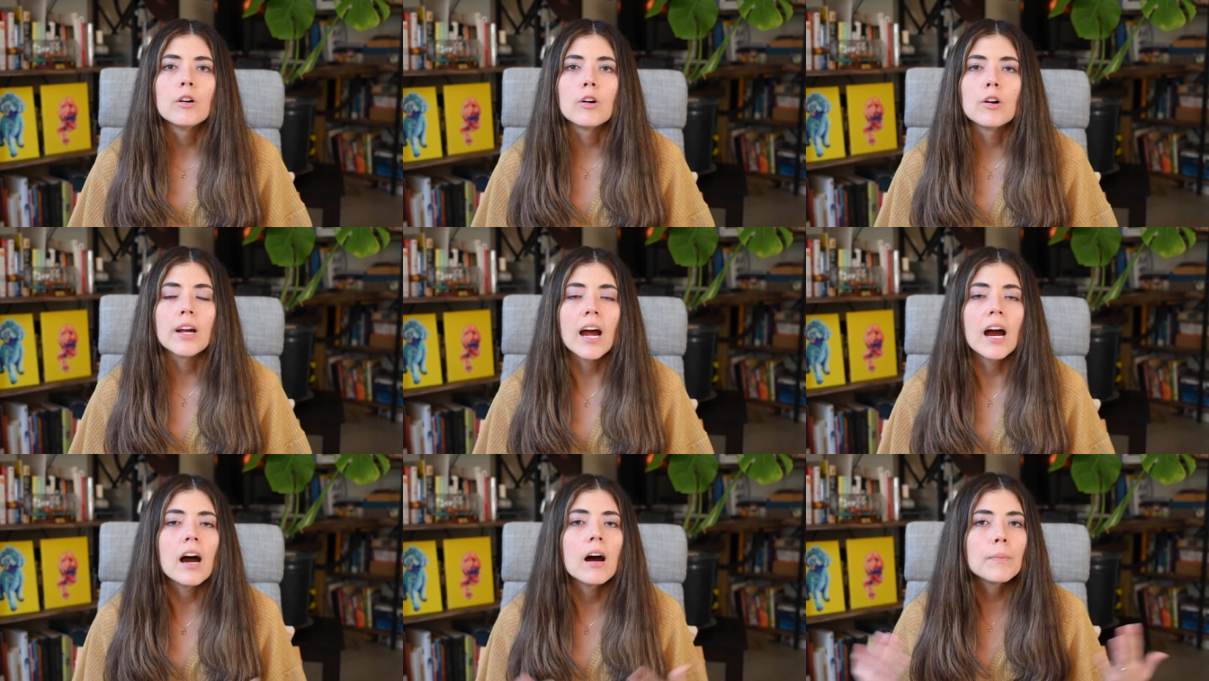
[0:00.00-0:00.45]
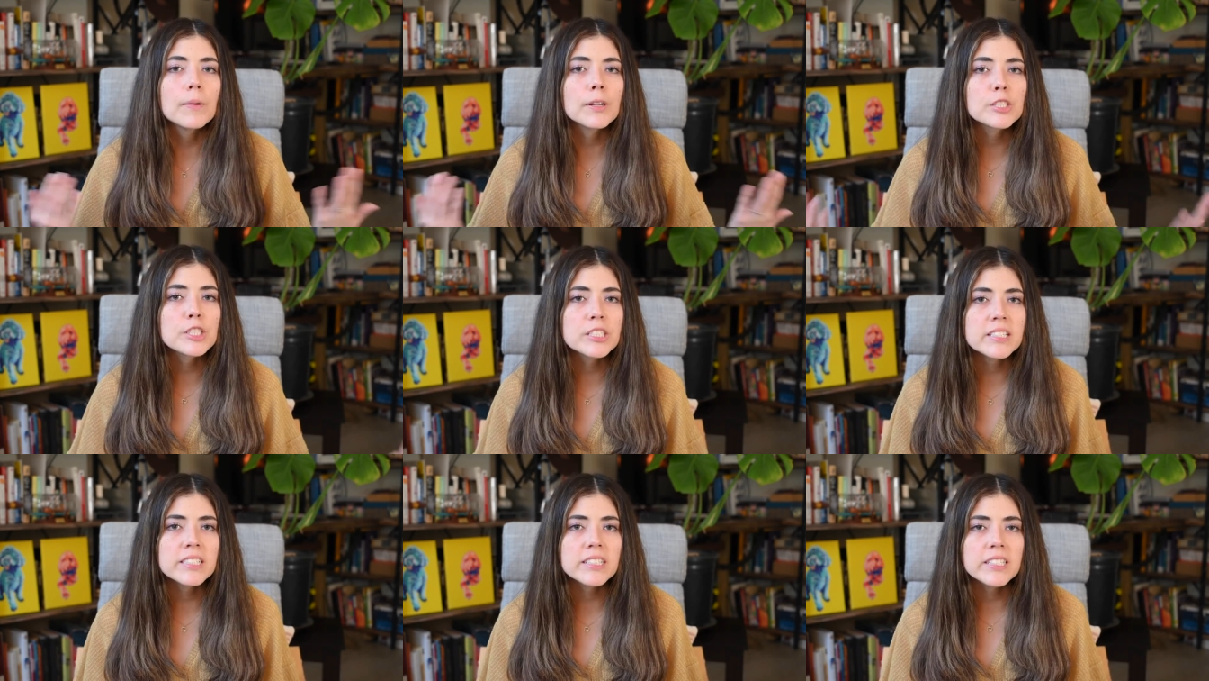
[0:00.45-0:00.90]
or how
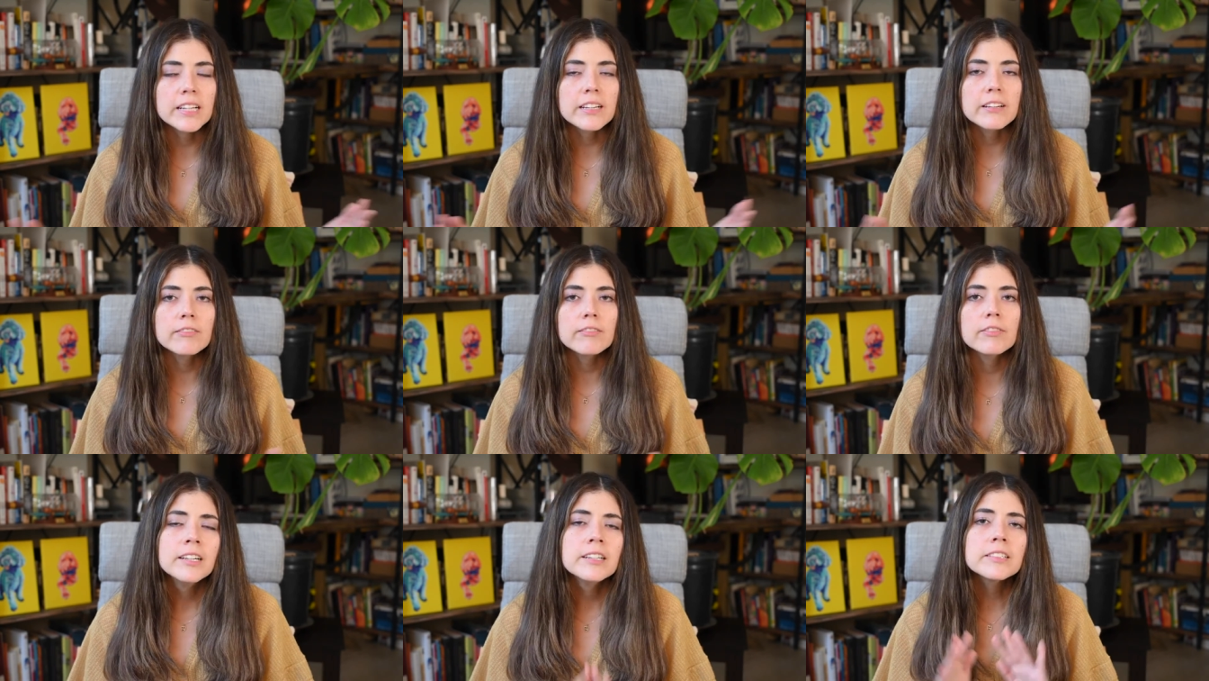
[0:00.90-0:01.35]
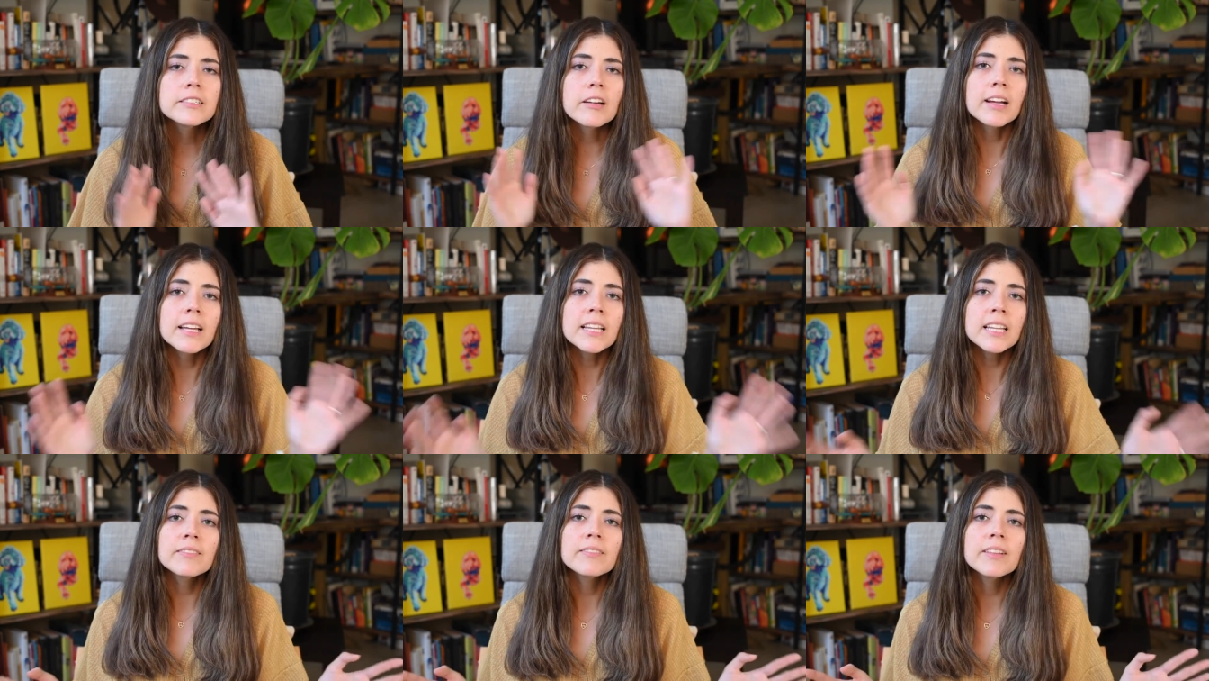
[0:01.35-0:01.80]
much is safe, so
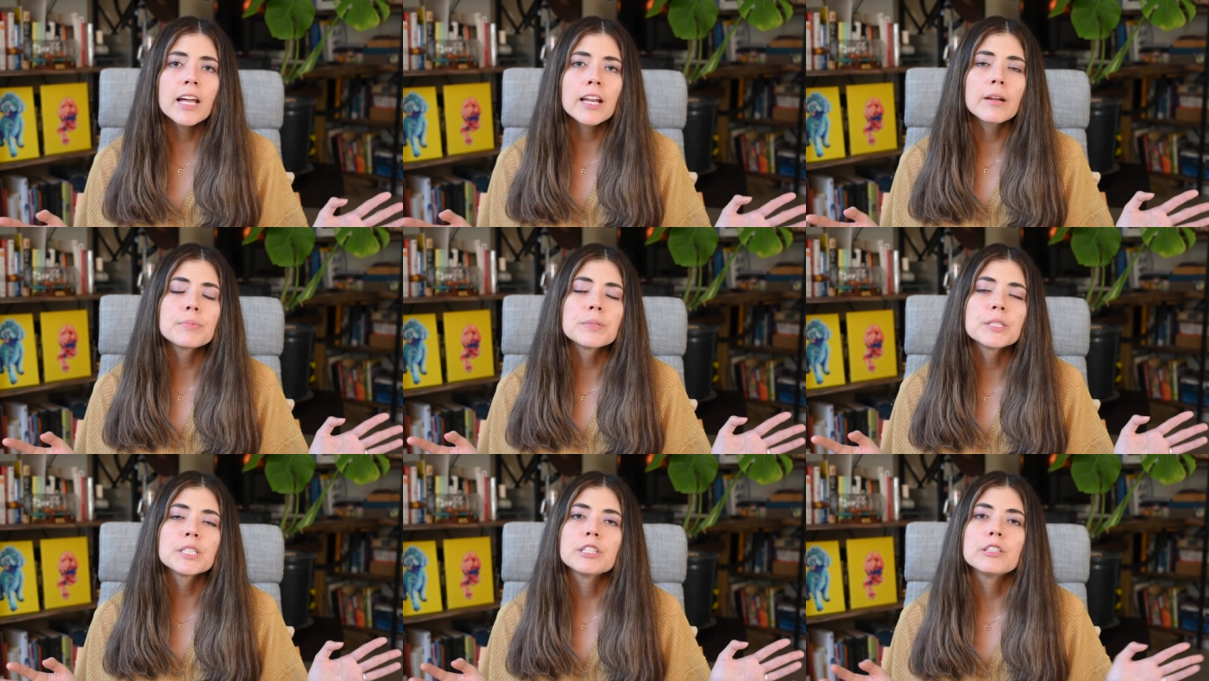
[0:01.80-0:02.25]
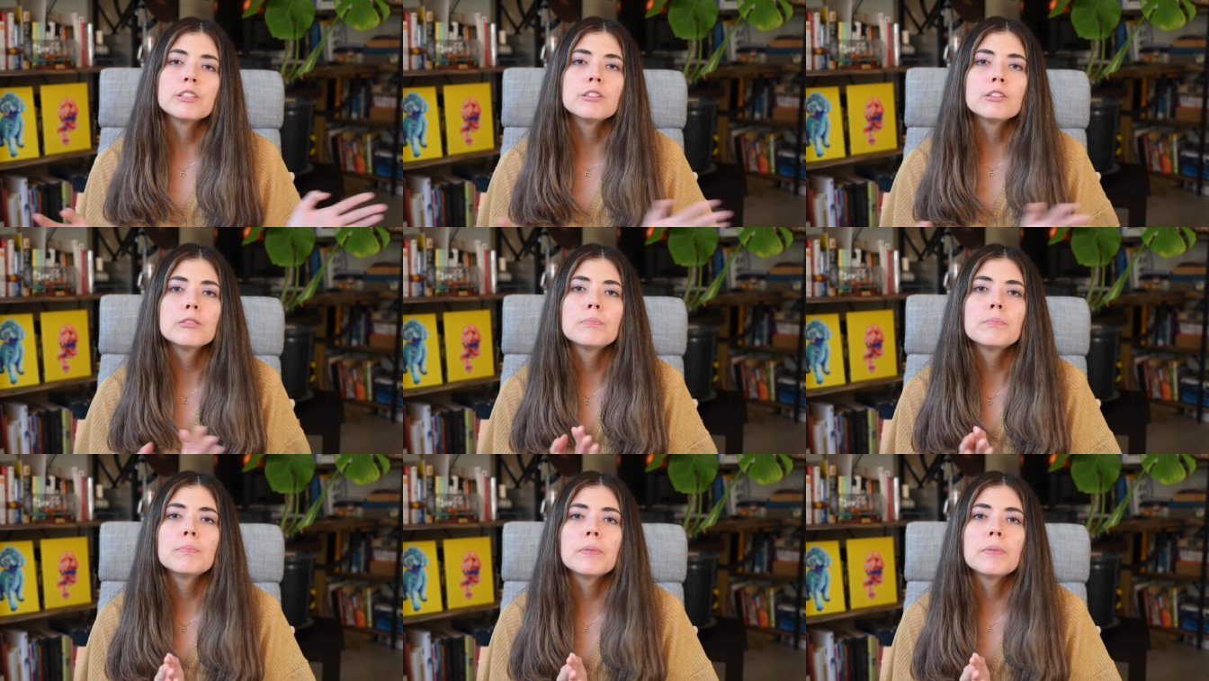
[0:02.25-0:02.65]
I leave that up to you,